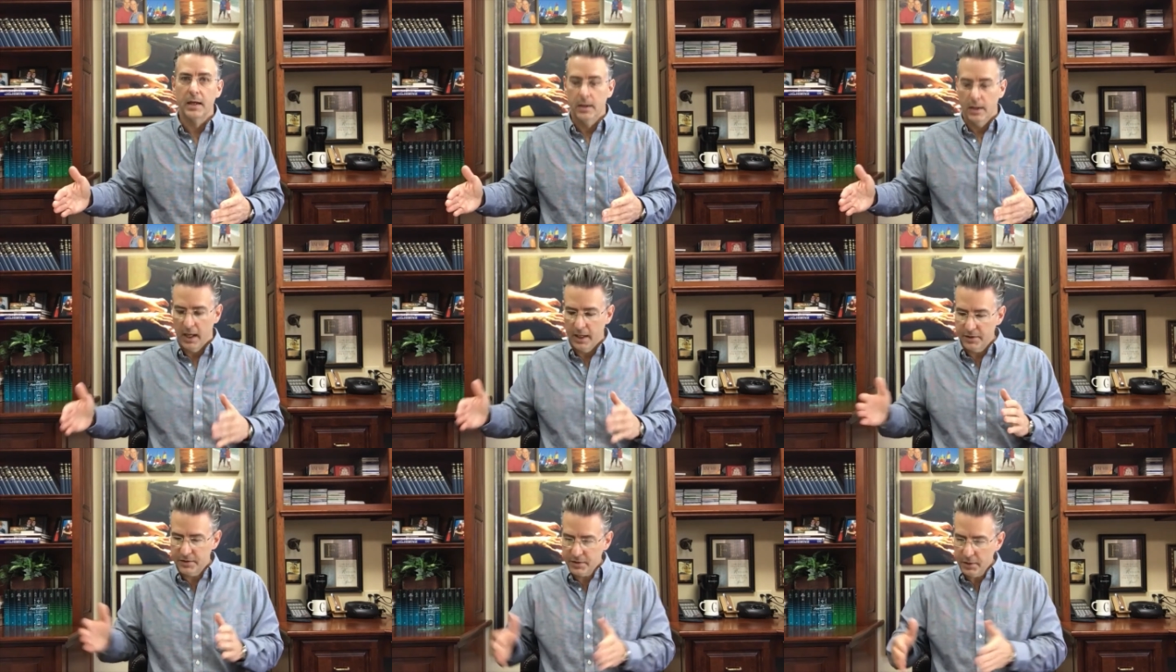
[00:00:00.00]

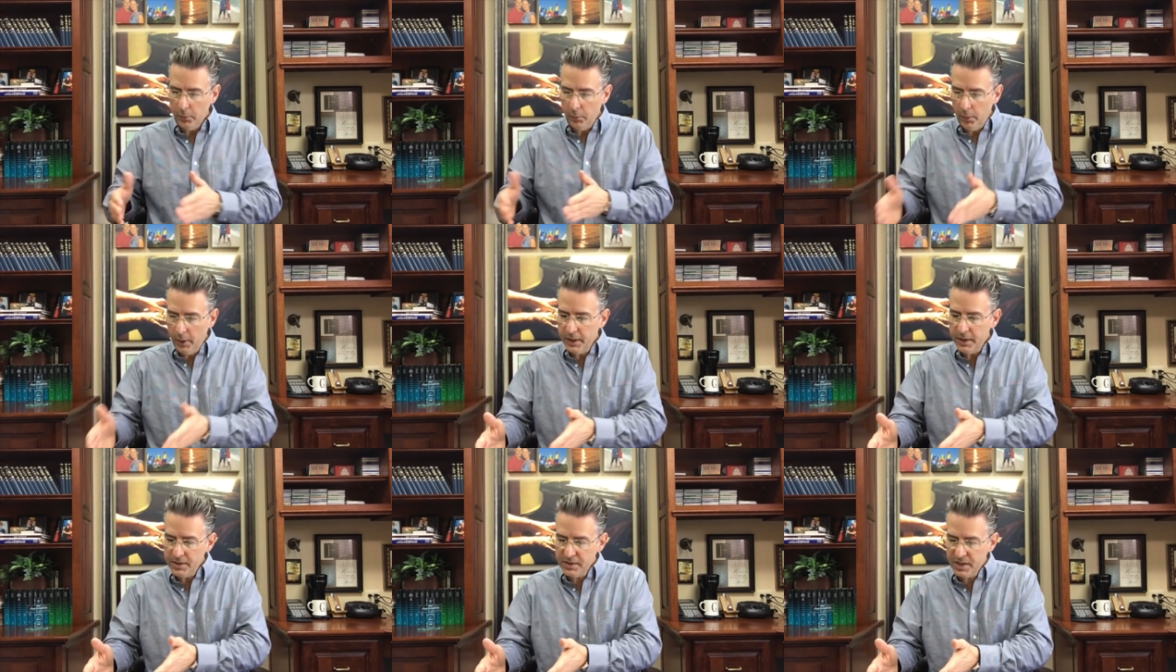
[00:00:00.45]
And so
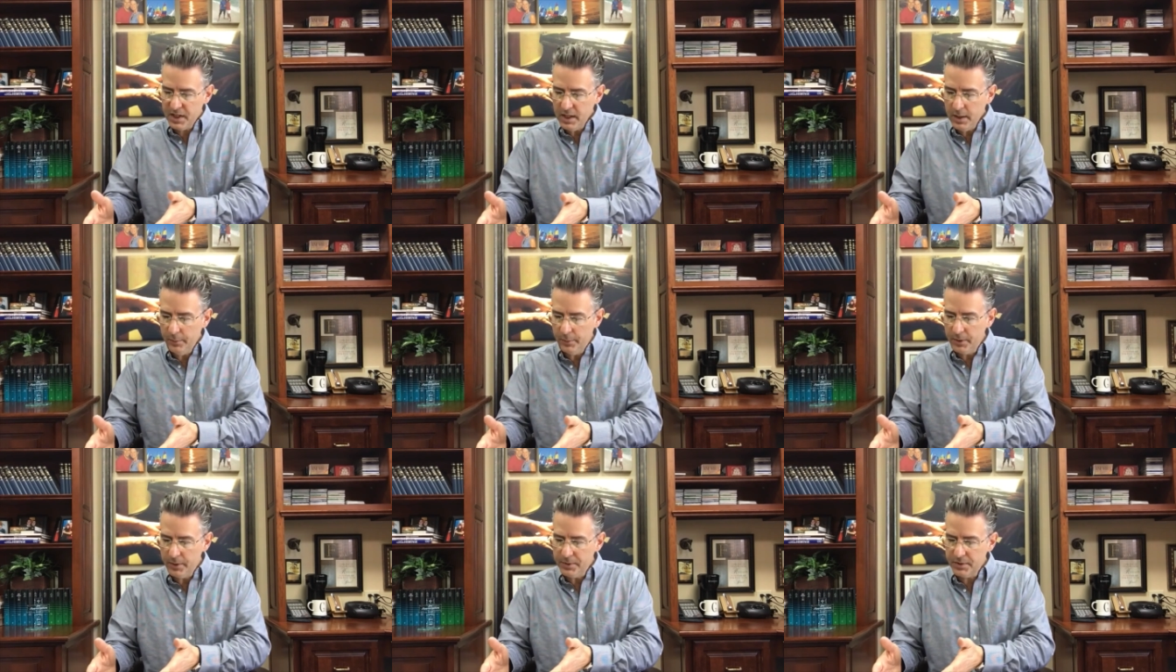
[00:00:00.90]
what is
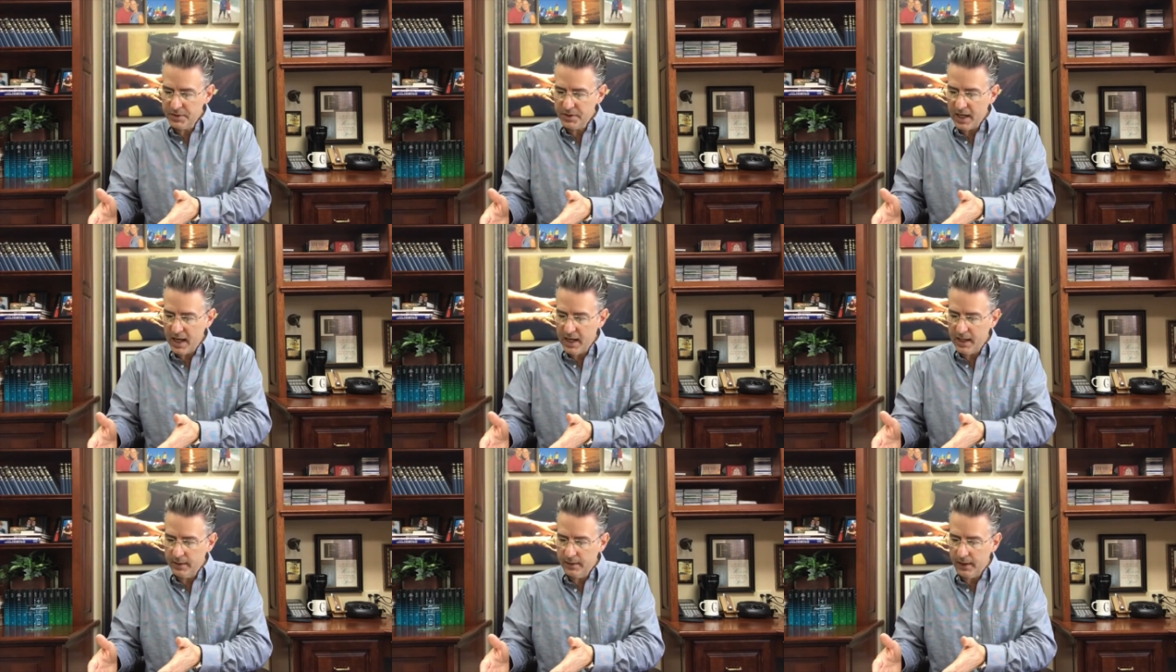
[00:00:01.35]
Hebrews
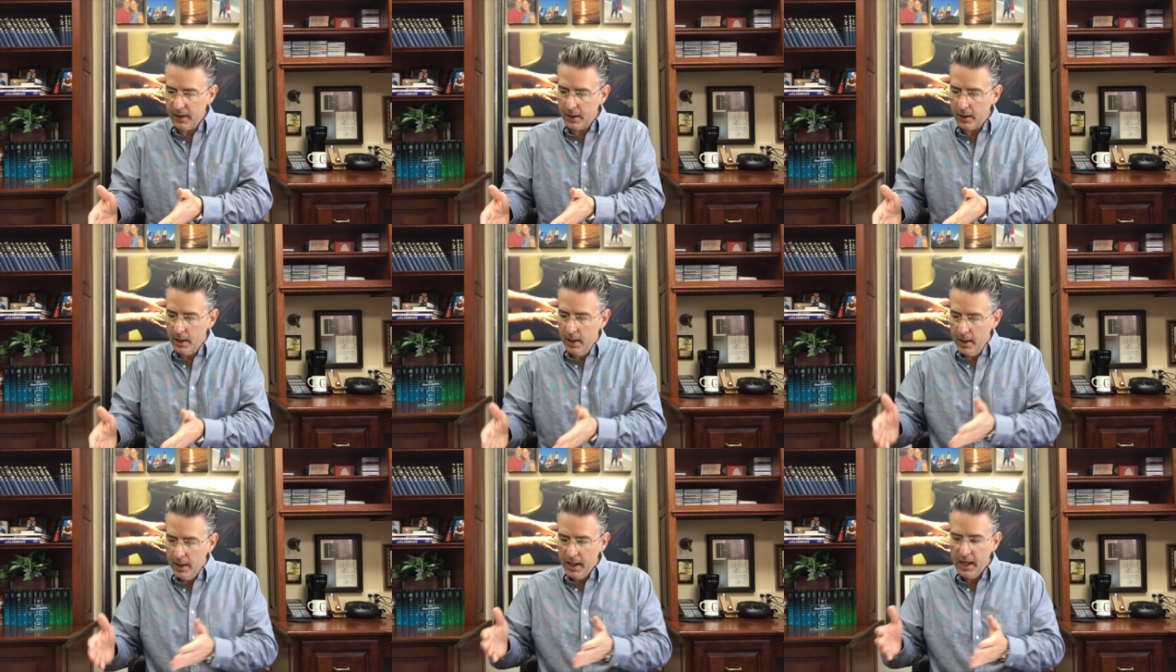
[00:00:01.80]
saying there?